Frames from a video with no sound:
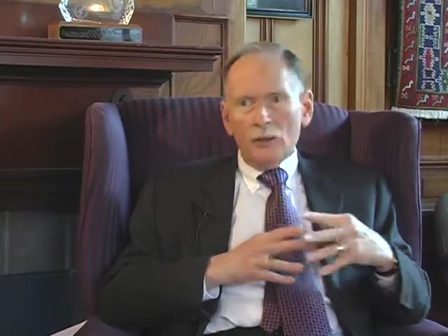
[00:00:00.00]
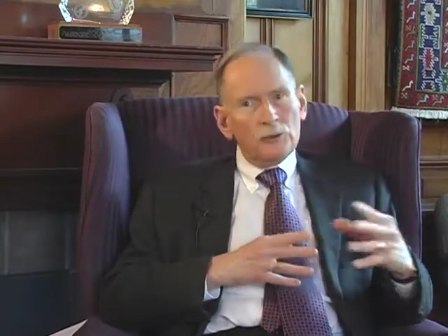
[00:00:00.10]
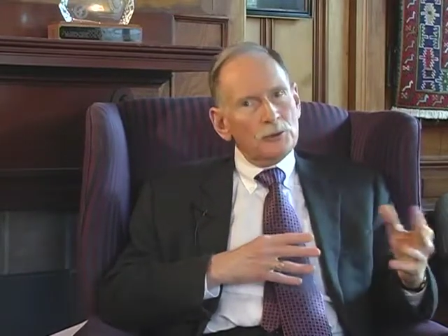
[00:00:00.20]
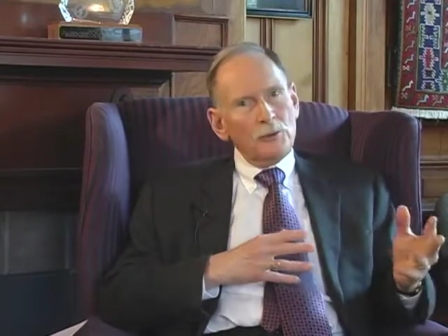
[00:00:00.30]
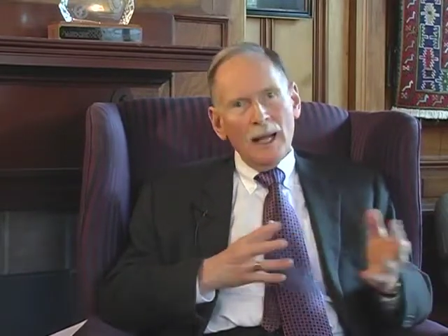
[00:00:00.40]

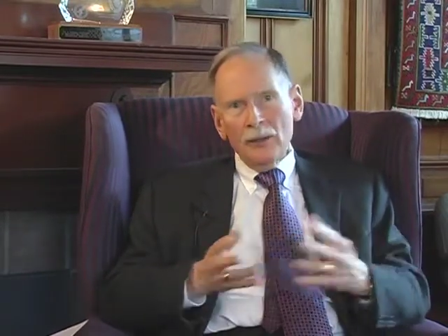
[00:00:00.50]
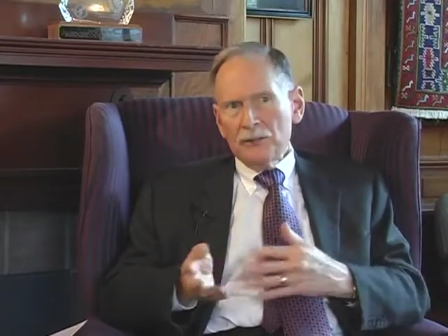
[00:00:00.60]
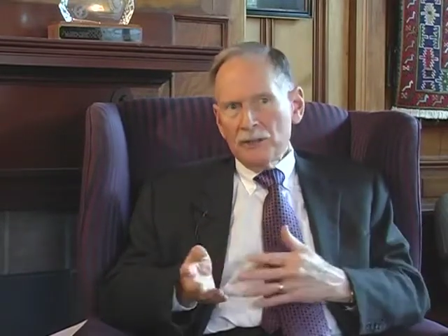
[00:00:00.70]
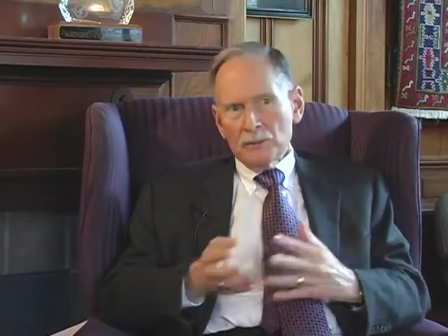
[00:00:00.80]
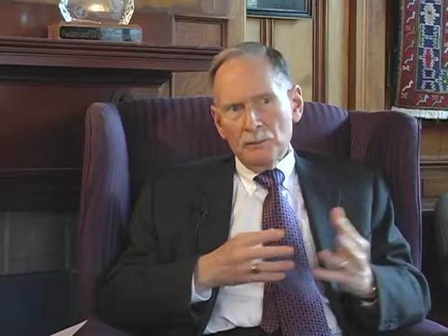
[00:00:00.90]

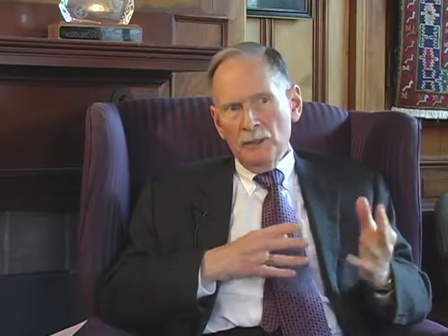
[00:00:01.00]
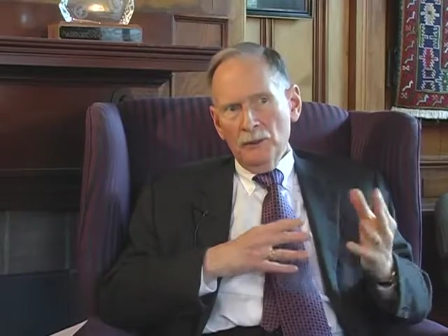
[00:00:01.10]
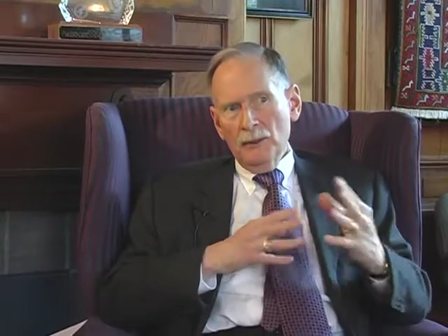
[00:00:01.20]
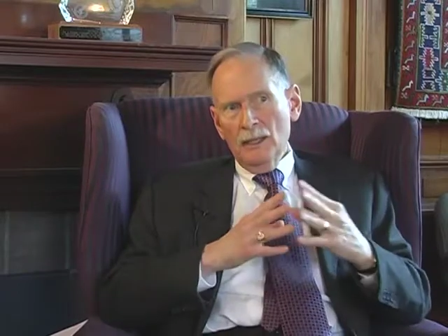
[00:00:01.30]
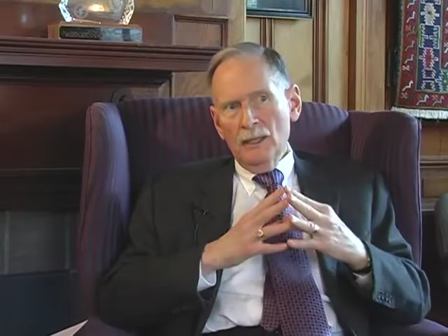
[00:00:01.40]
Throughout this
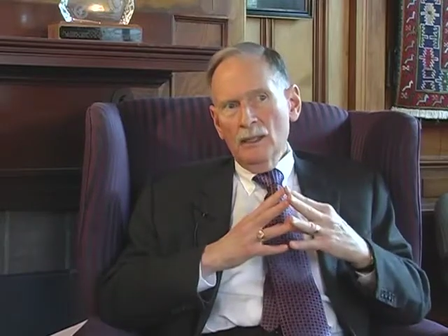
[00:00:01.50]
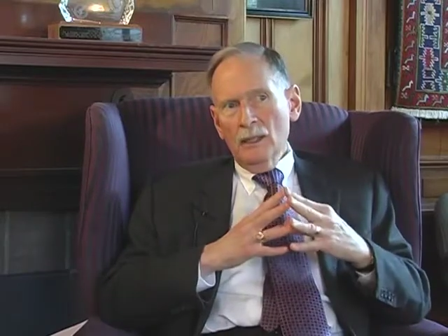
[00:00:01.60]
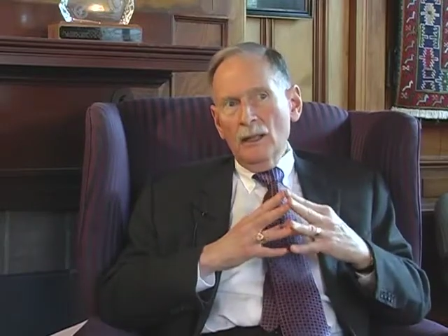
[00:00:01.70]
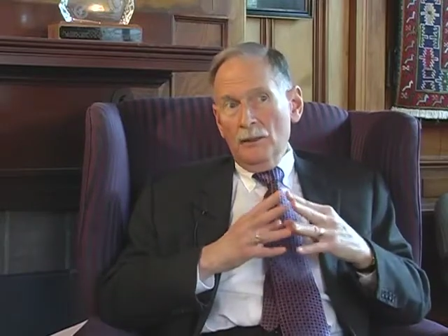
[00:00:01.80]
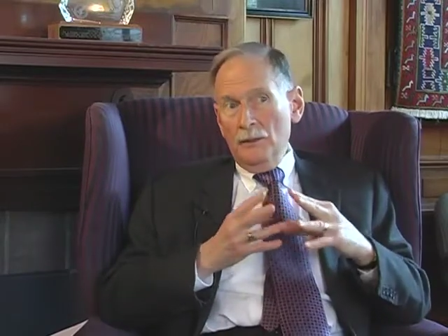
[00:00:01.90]
period,
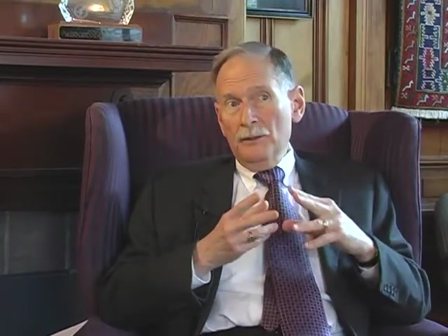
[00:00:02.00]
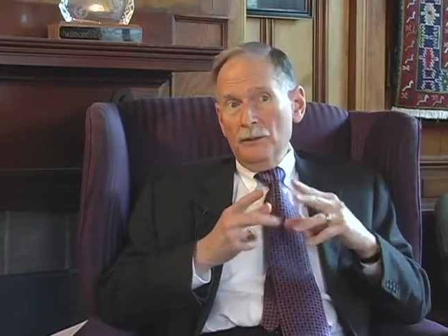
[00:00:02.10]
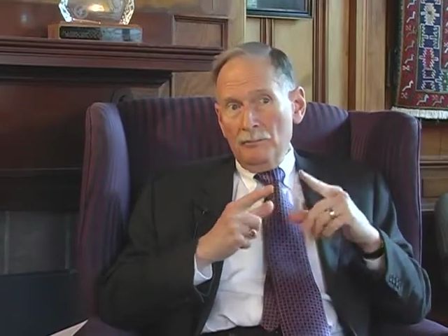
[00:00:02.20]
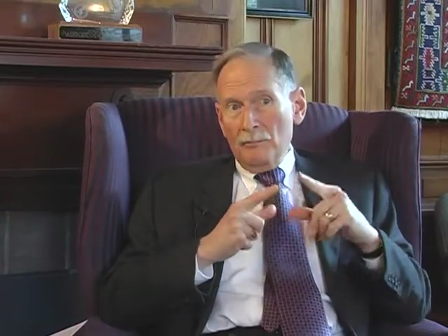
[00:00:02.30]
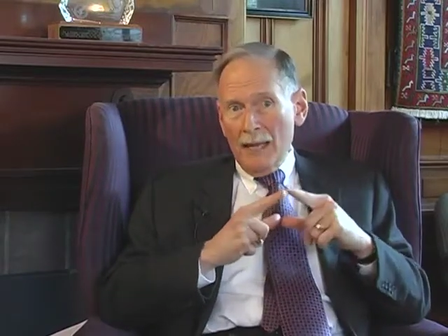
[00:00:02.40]

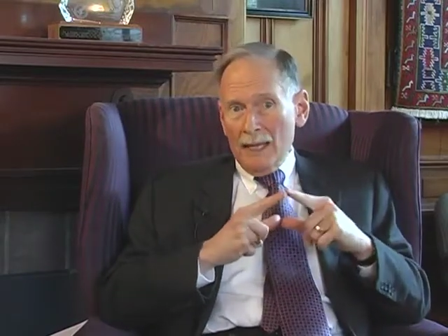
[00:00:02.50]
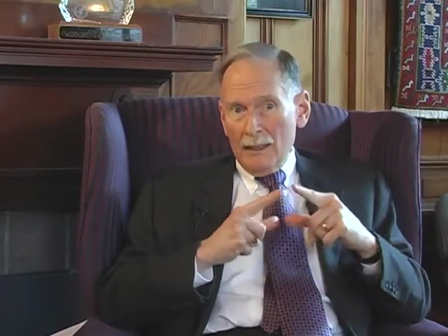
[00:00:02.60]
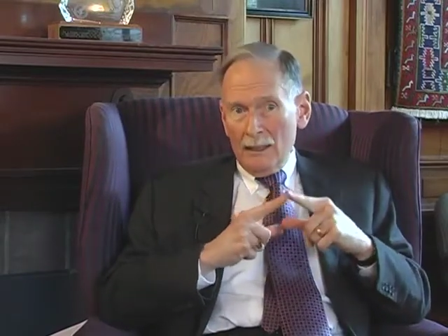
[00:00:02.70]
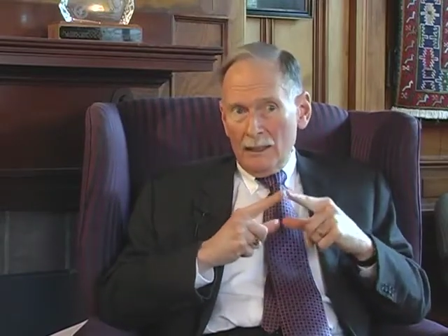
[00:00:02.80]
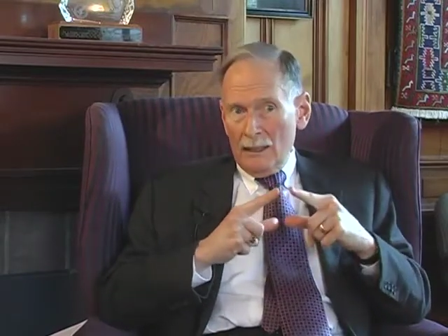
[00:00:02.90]

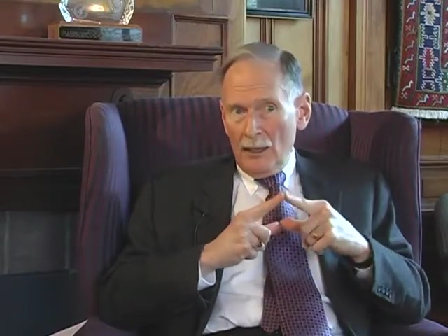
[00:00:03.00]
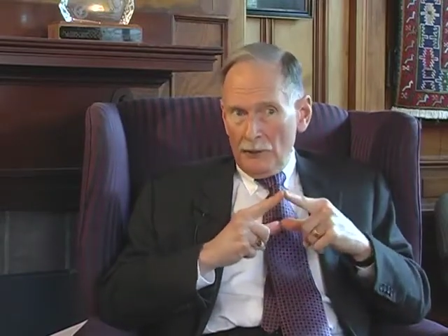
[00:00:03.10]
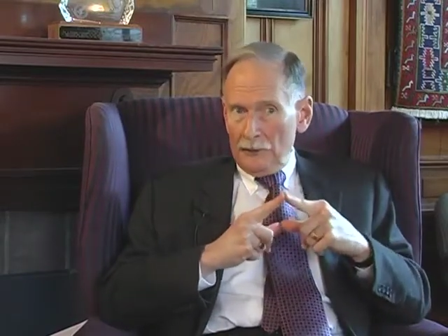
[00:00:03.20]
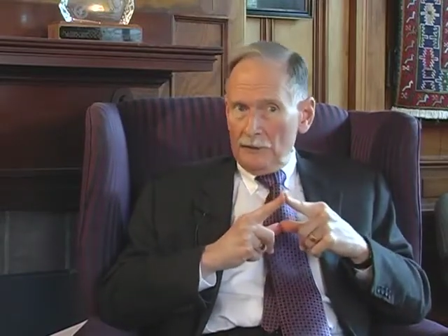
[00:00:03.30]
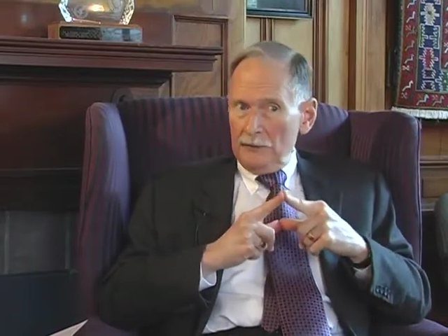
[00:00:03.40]
the
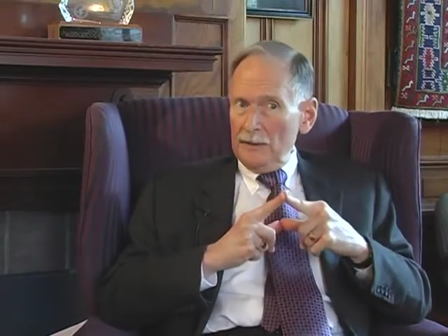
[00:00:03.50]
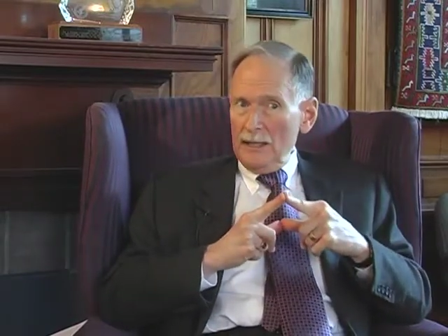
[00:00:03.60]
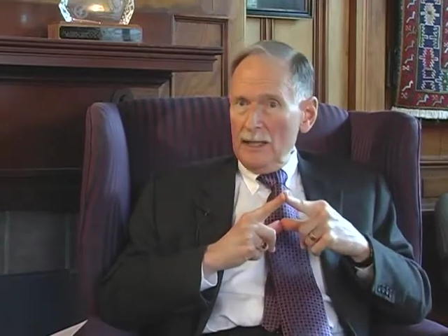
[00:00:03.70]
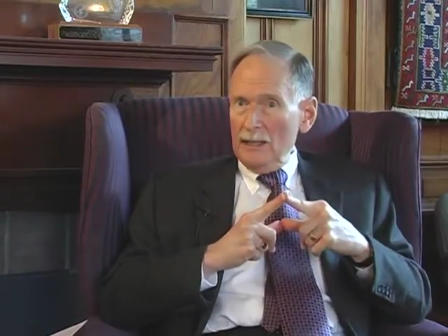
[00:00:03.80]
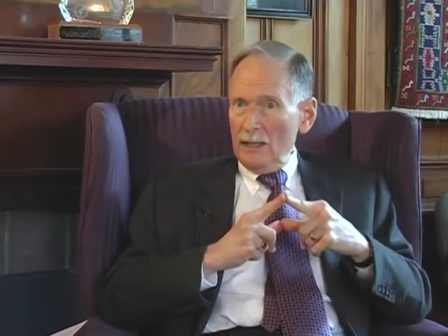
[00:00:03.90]
other
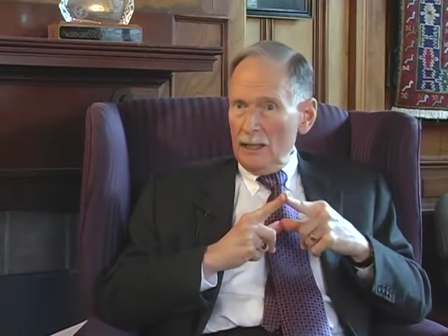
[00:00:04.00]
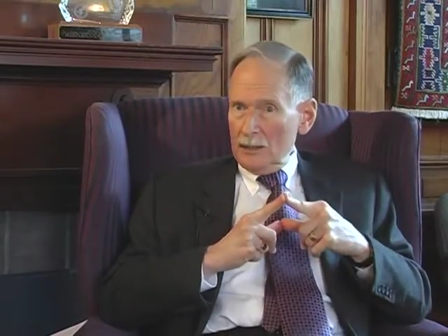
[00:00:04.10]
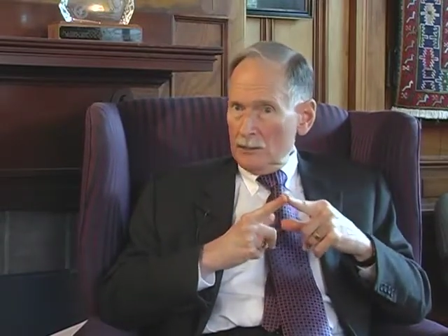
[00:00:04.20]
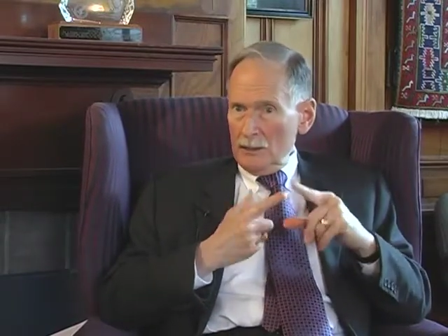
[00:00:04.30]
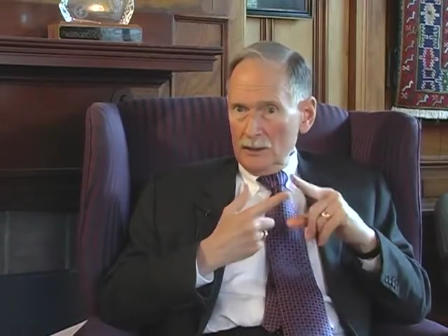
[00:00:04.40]
affiliated
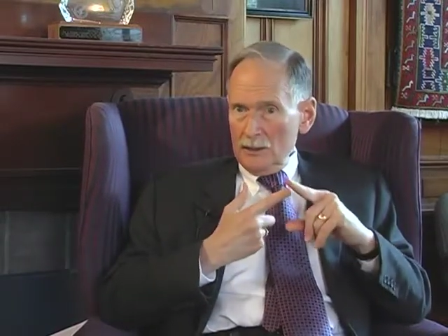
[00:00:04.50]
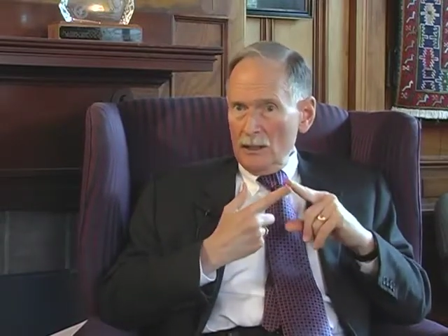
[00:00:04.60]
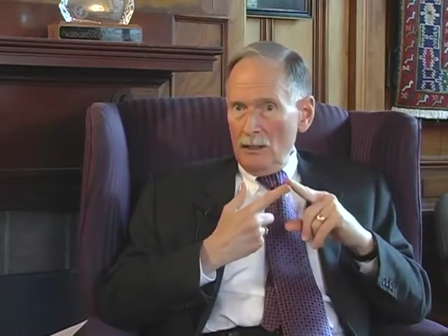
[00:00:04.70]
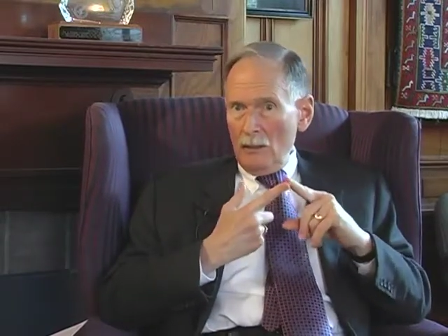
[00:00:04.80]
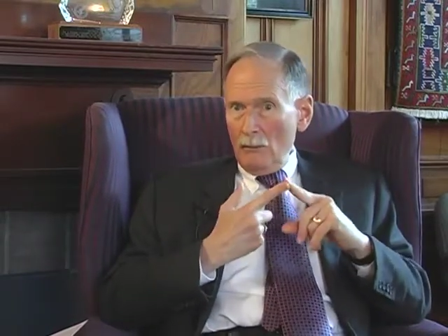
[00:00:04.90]
hospitals,
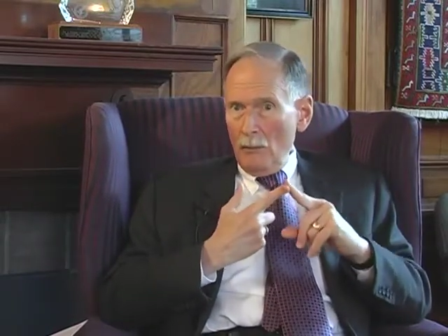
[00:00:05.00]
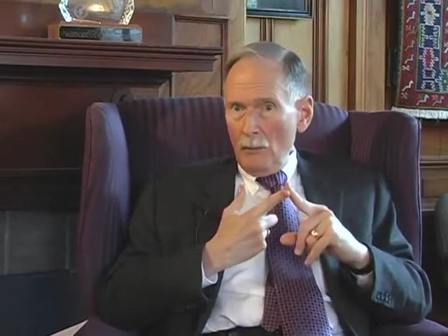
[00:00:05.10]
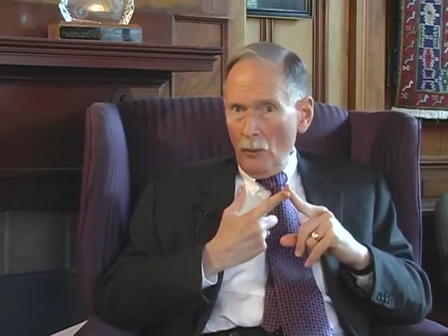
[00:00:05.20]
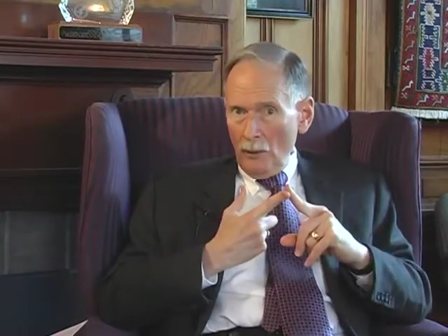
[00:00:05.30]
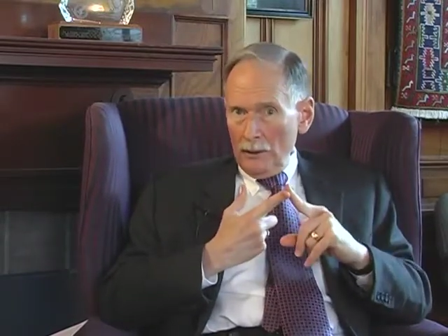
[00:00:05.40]

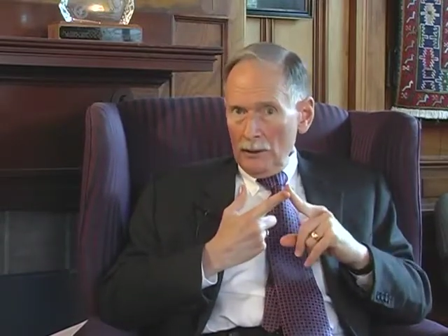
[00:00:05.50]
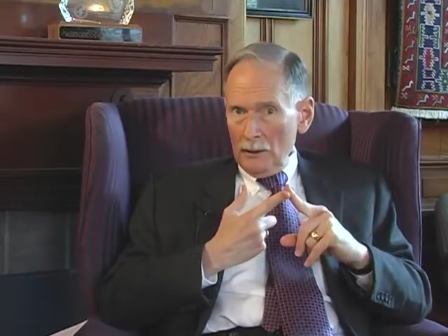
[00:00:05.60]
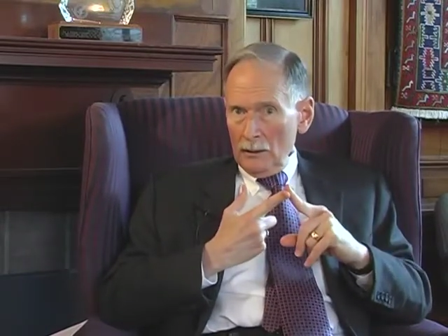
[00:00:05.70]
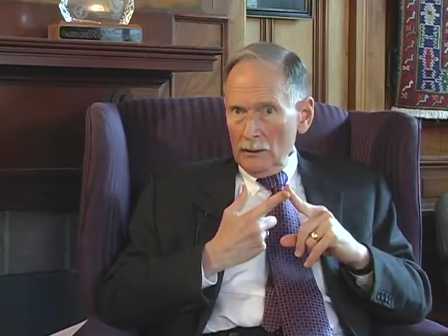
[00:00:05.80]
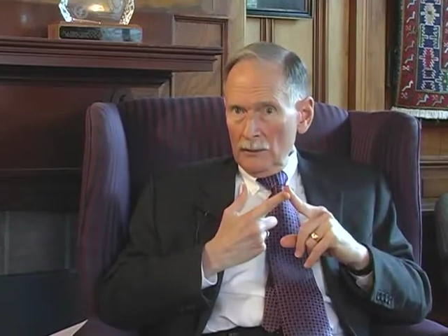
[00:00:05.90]

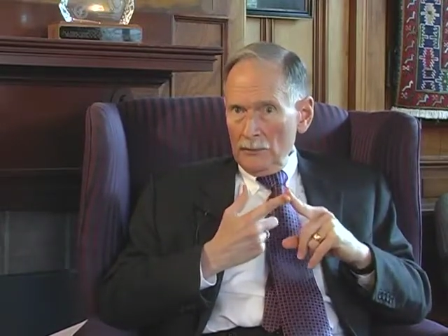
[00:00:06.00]
Memorial,